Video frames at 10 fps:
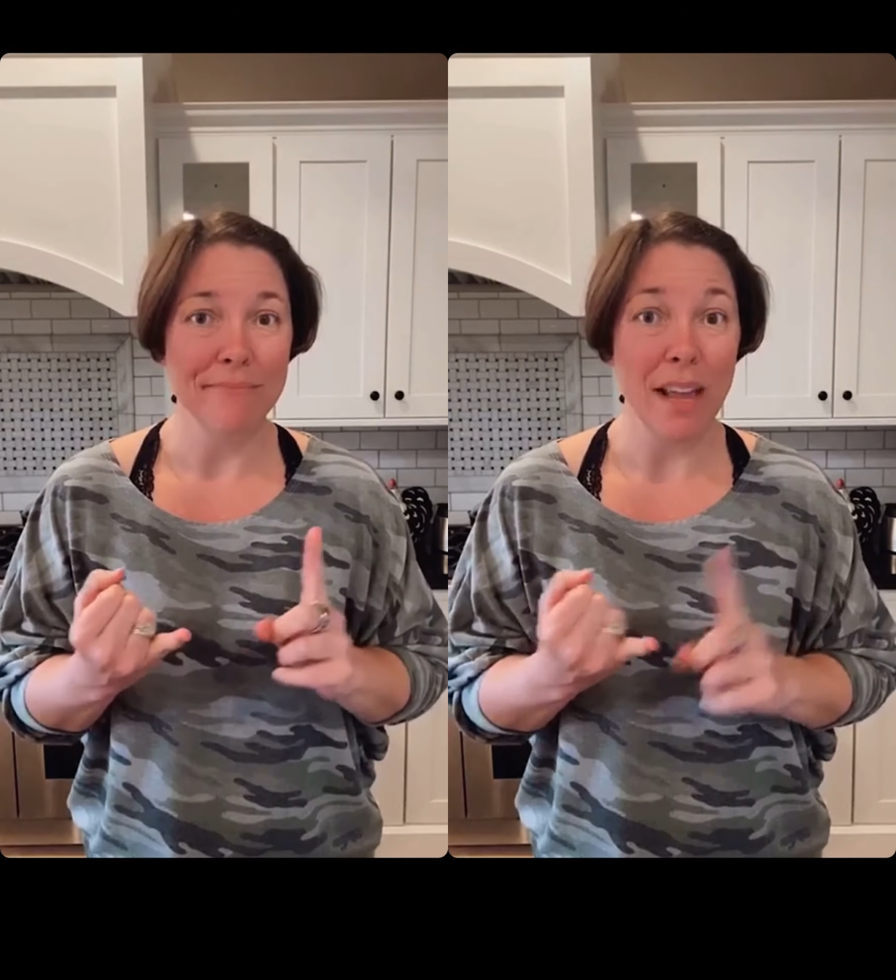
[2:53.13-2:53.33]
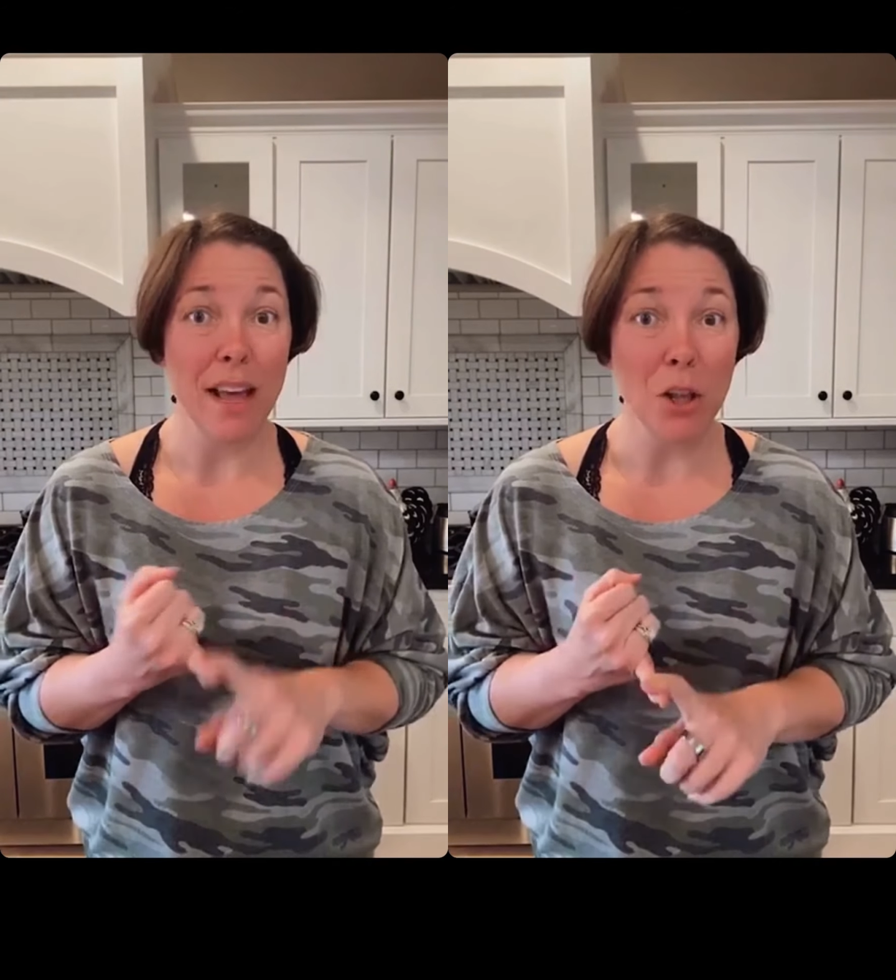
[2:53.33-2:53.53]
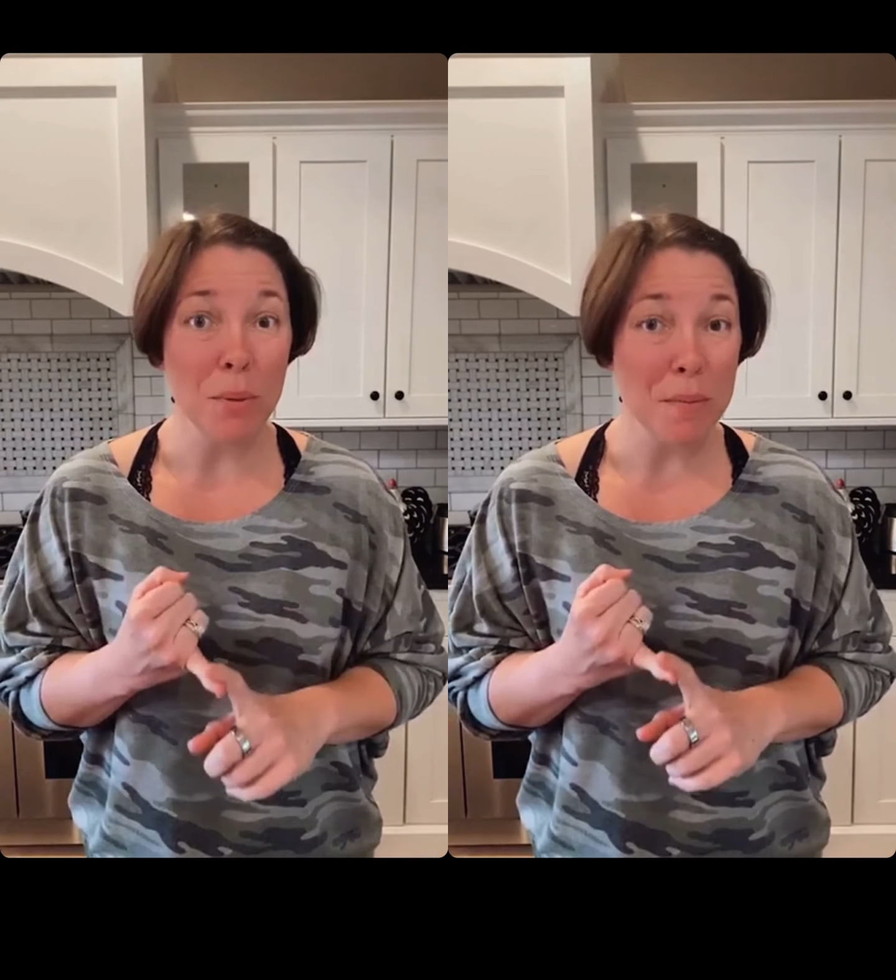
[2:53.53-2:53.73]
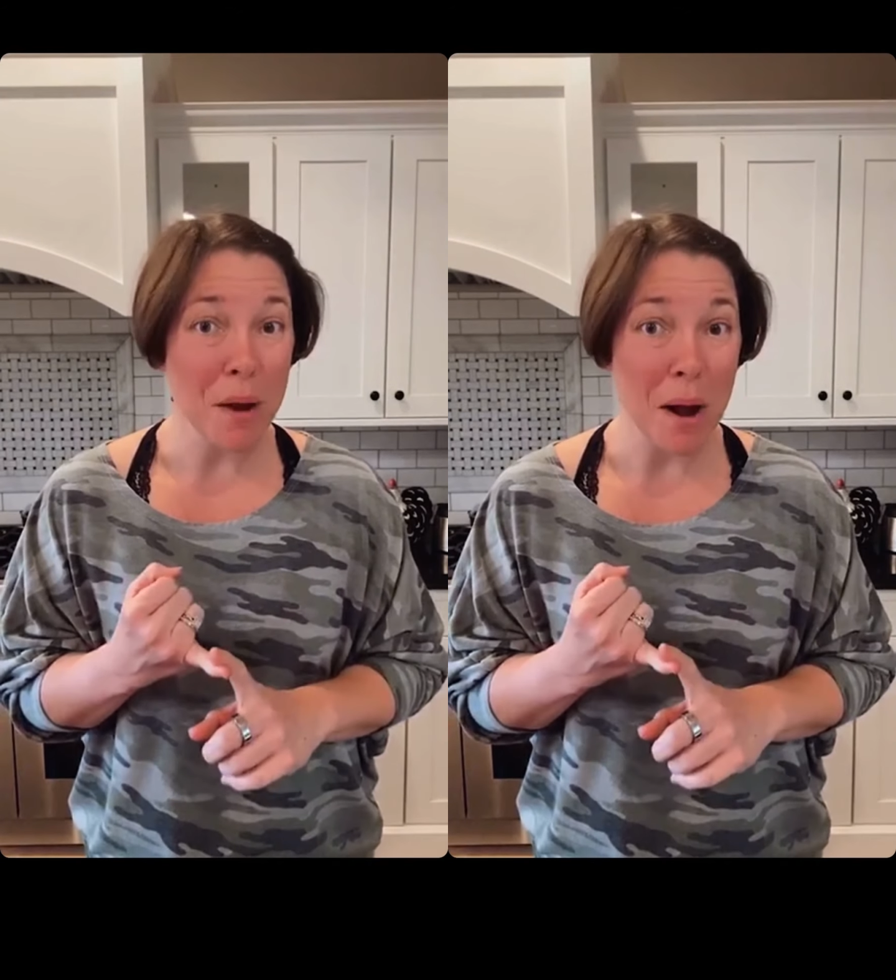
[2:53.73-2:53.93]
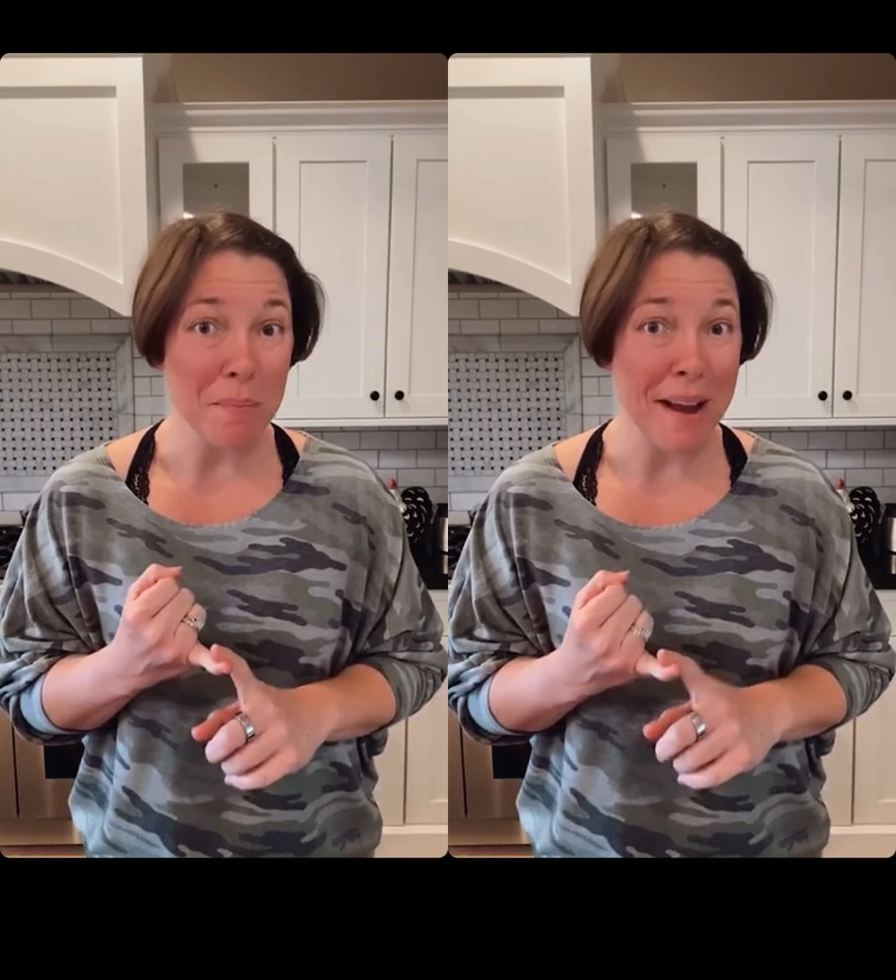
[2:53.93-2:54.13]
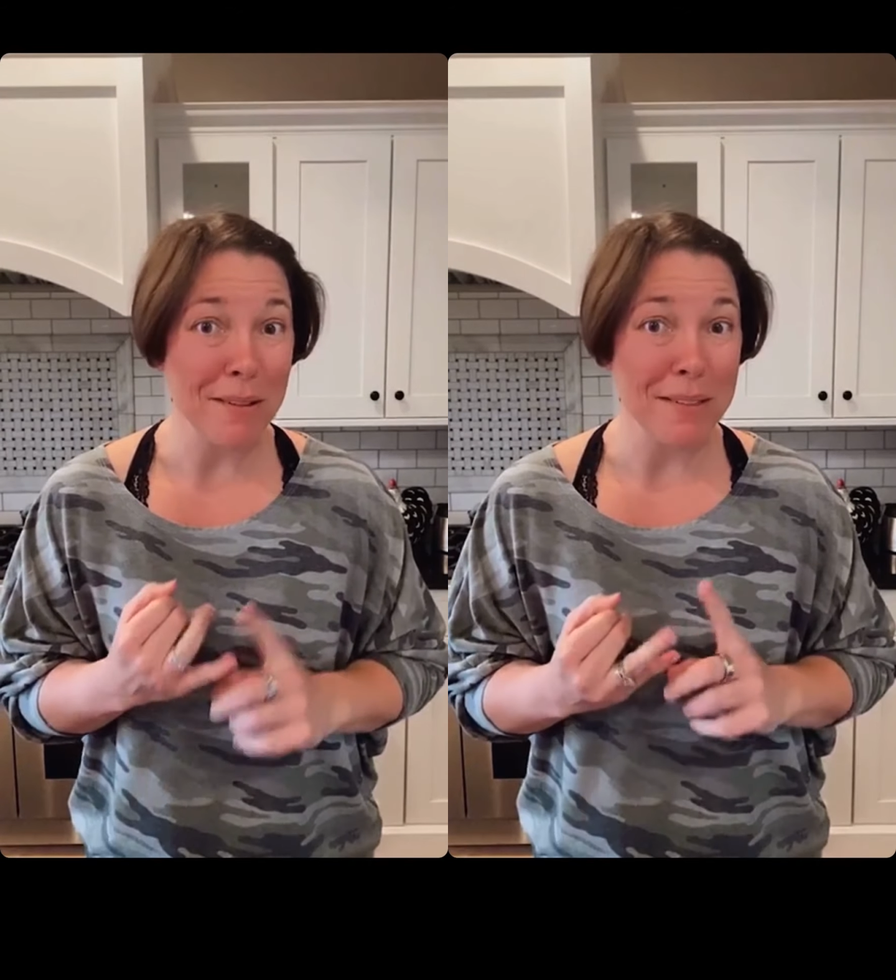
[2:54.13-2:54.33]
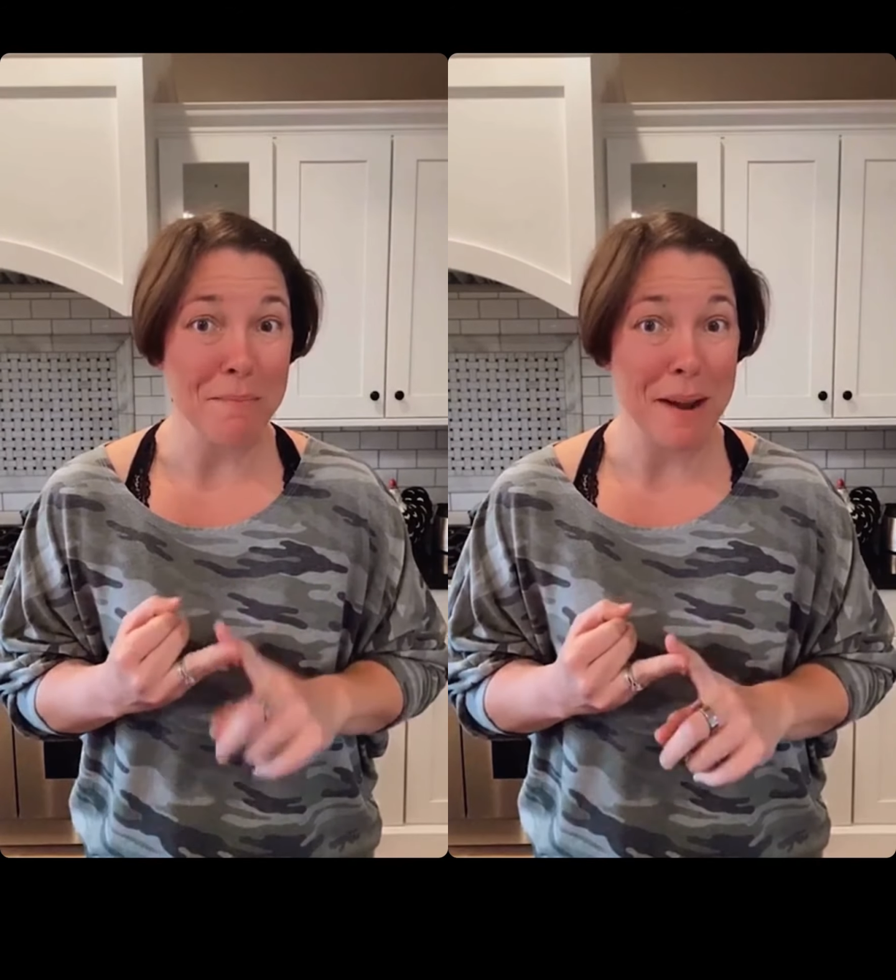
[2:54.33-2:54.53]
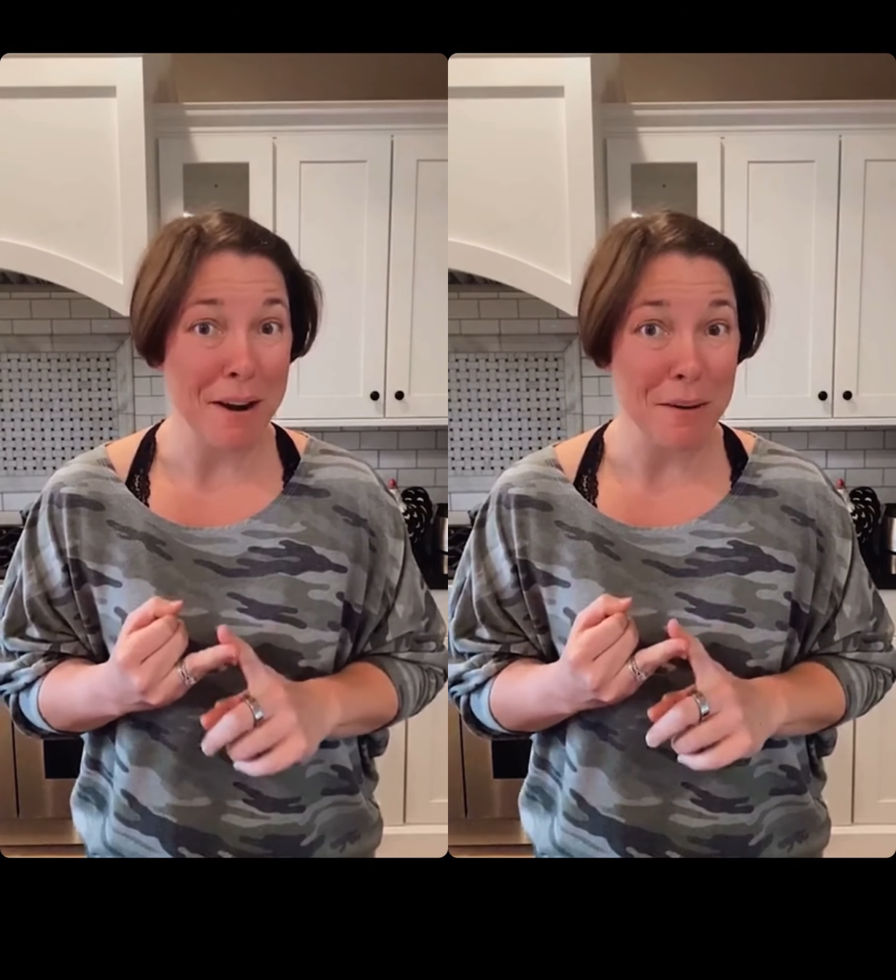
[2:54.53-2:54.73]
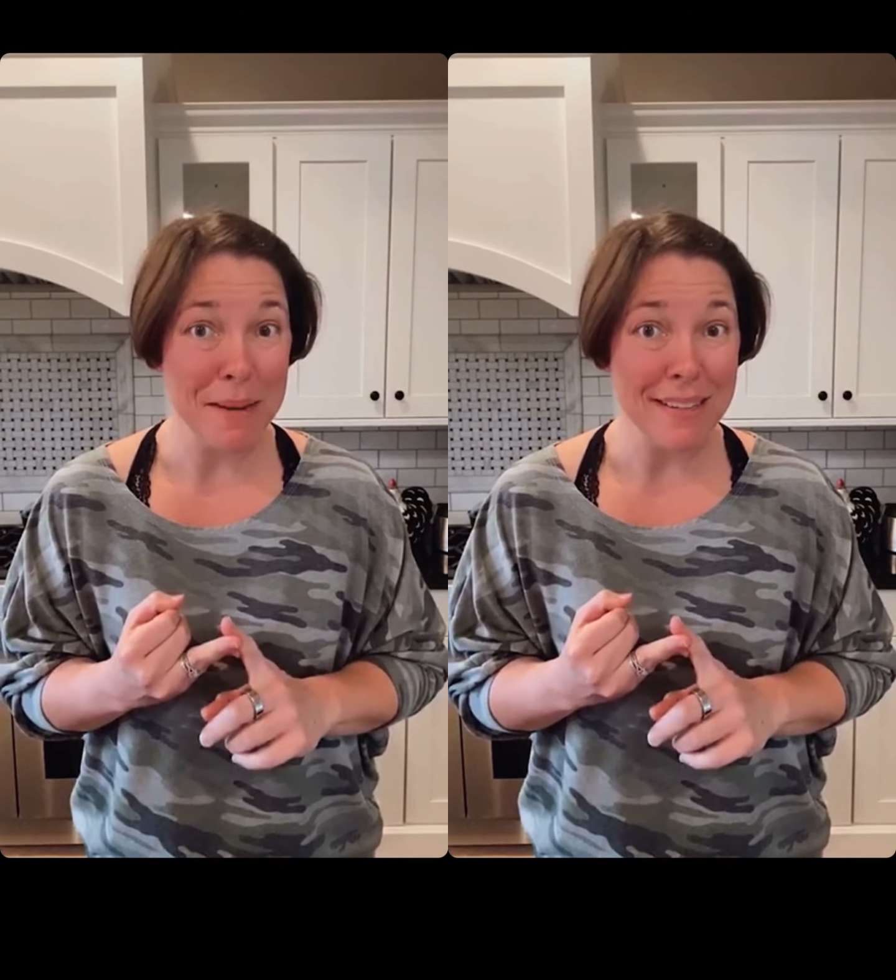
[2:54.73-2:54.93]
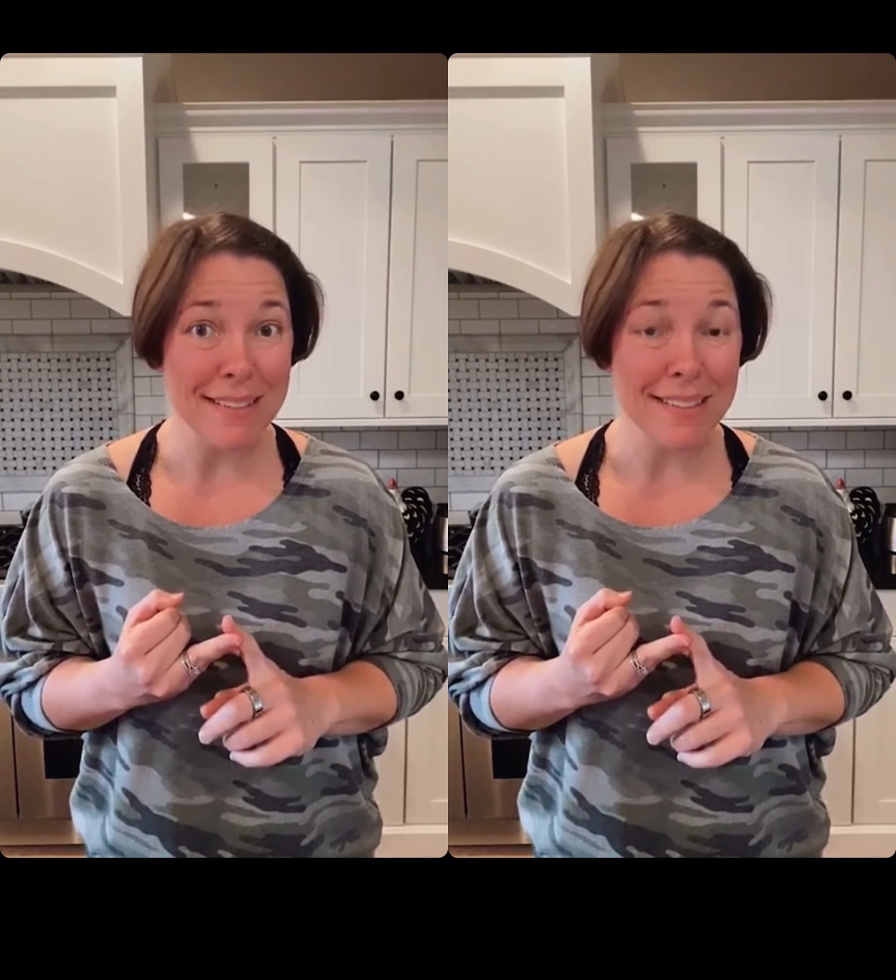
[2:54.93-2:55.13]
Aluminum compounds and
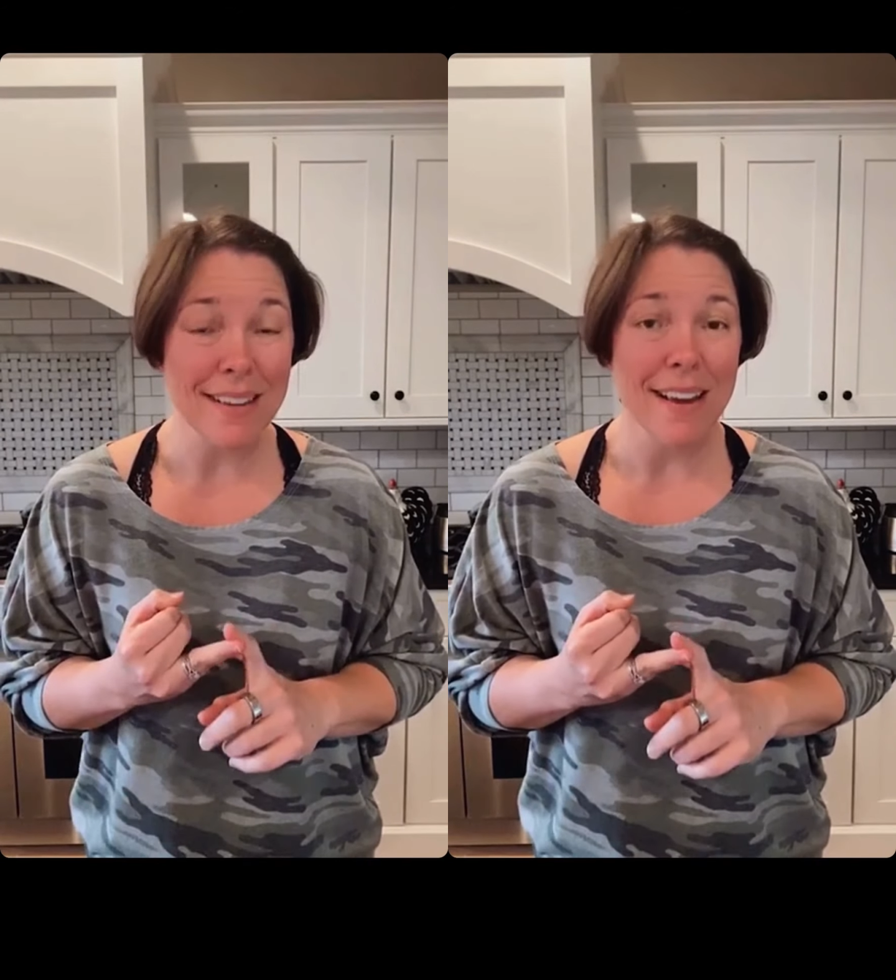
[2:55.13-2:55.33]
parabens,